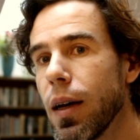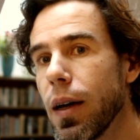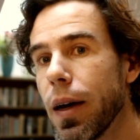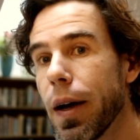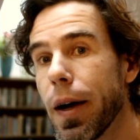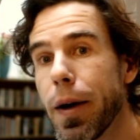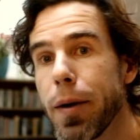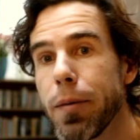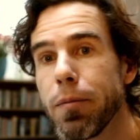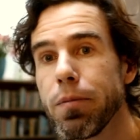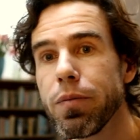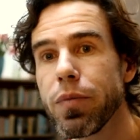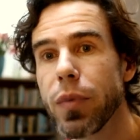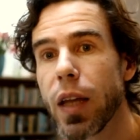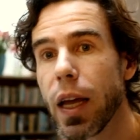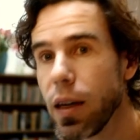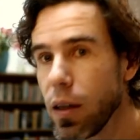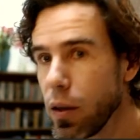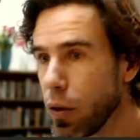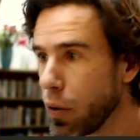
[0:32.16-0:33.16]
And
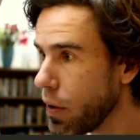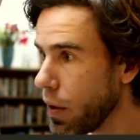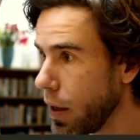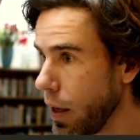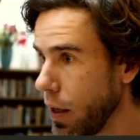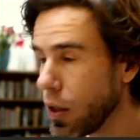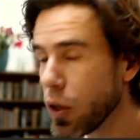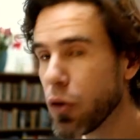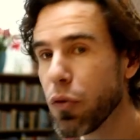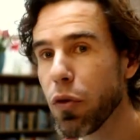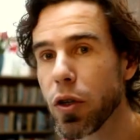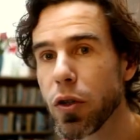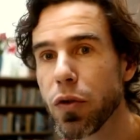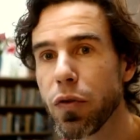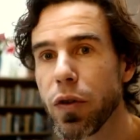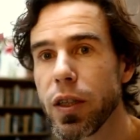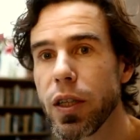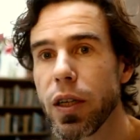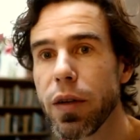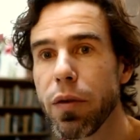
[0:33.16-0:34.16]
in this first
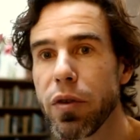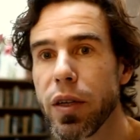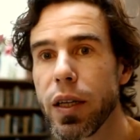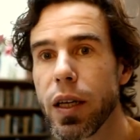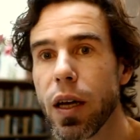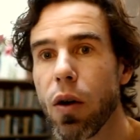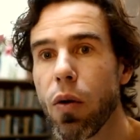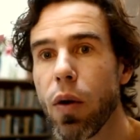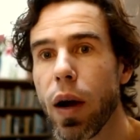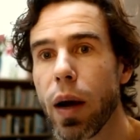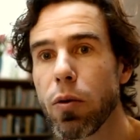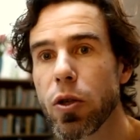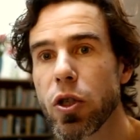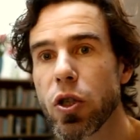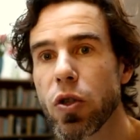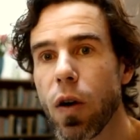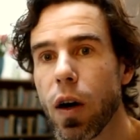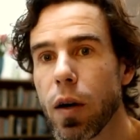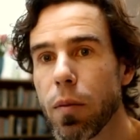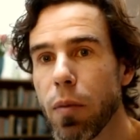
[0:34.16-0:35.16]
video, I will
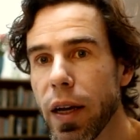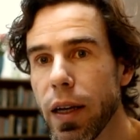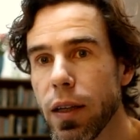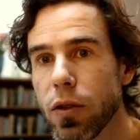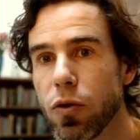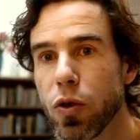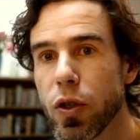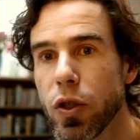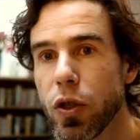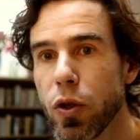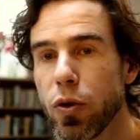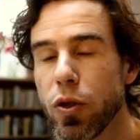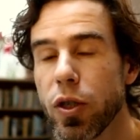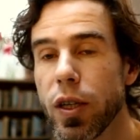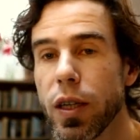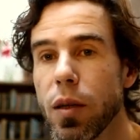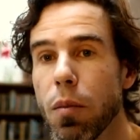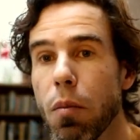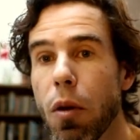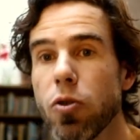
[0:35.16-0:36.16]
start by
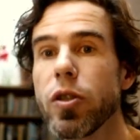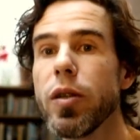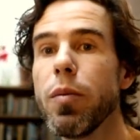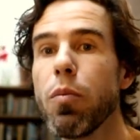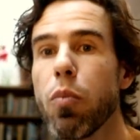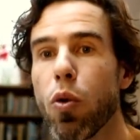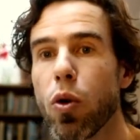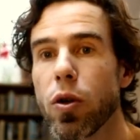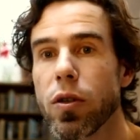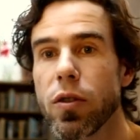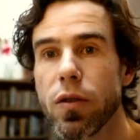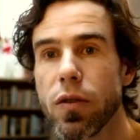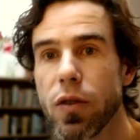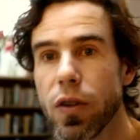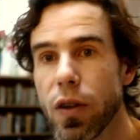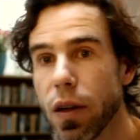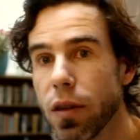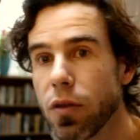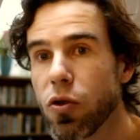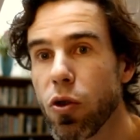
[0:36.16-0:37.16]
introducing the most important
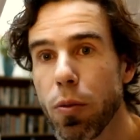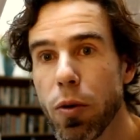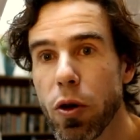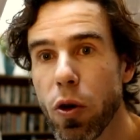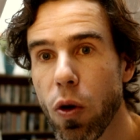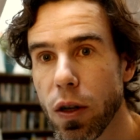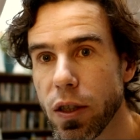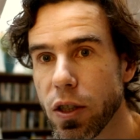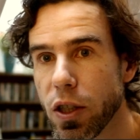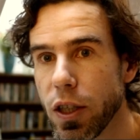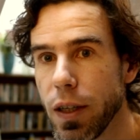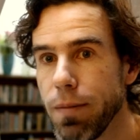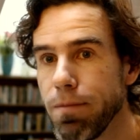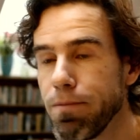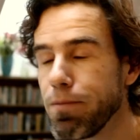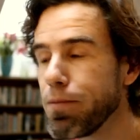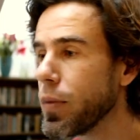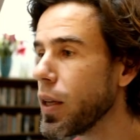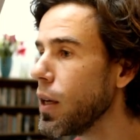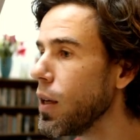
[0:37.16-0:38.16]
terminology.
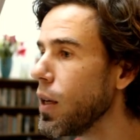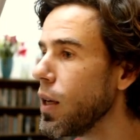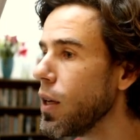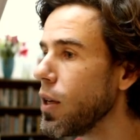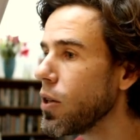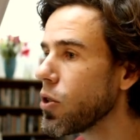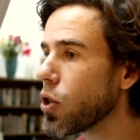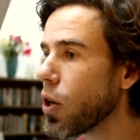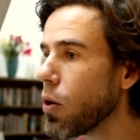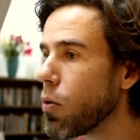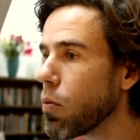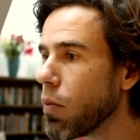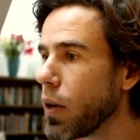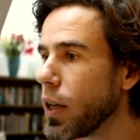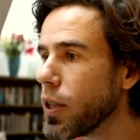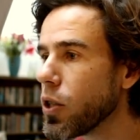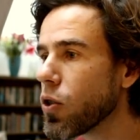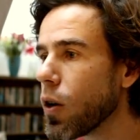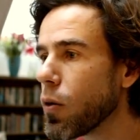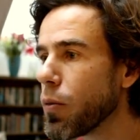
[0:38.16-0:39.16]
So
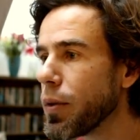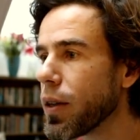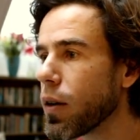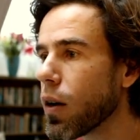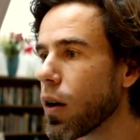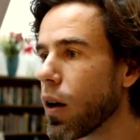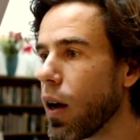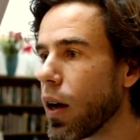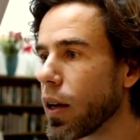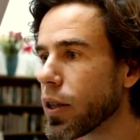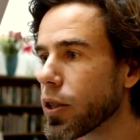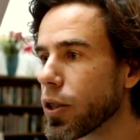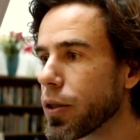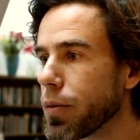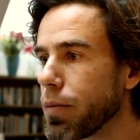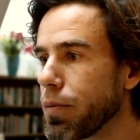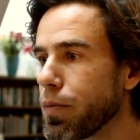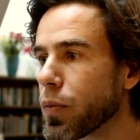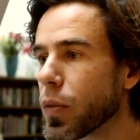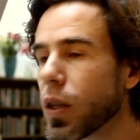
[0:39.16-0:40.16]
let's start with the class.
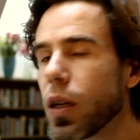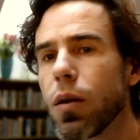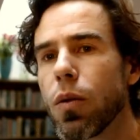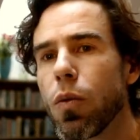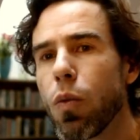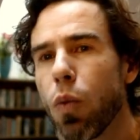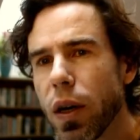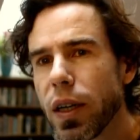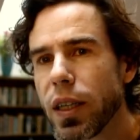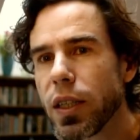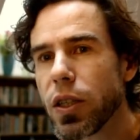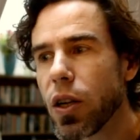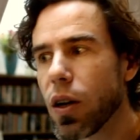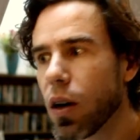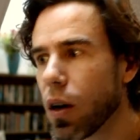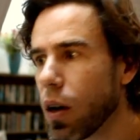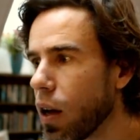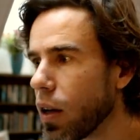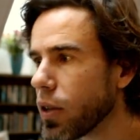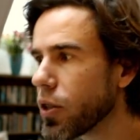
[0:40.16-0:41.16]
What is a
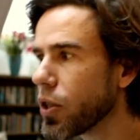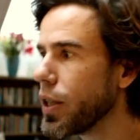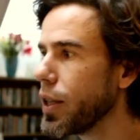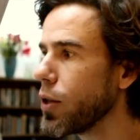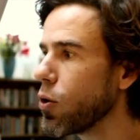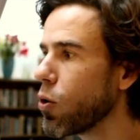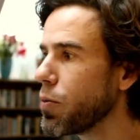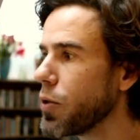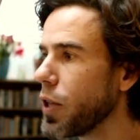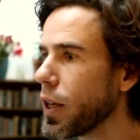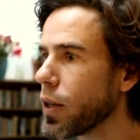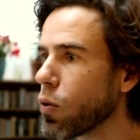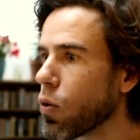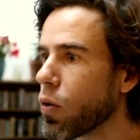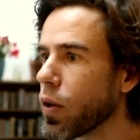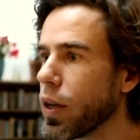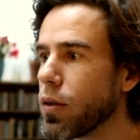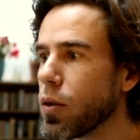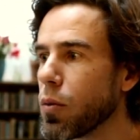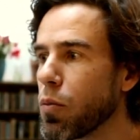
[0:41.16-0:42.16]
class in
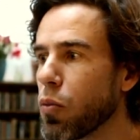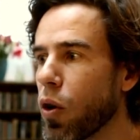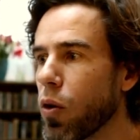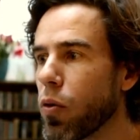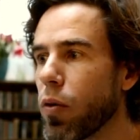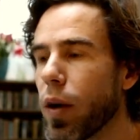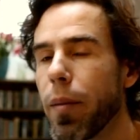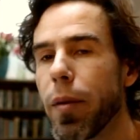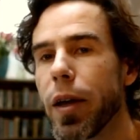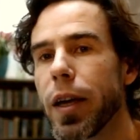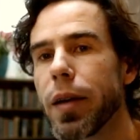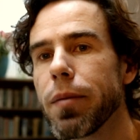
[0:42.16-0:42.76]
object-oriented programming?